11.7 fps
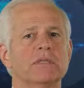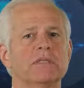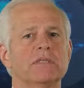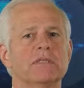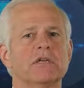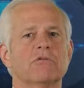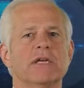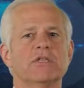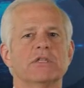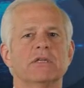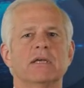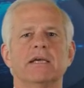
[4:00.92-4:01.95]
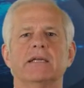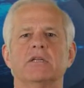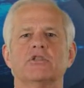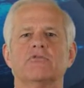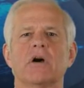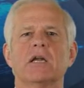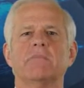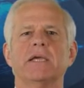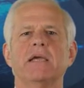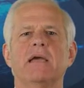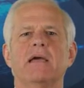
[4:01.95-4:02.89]
consideration in
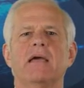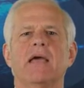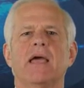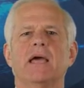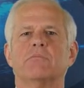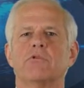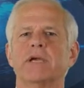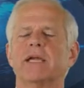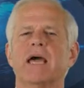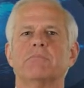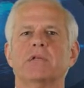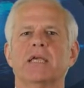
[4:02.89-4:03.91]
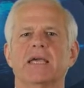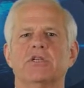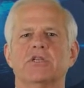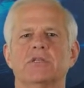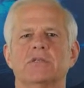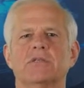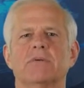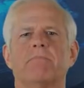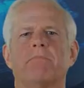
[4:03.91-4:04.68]
astronomy and marine applications.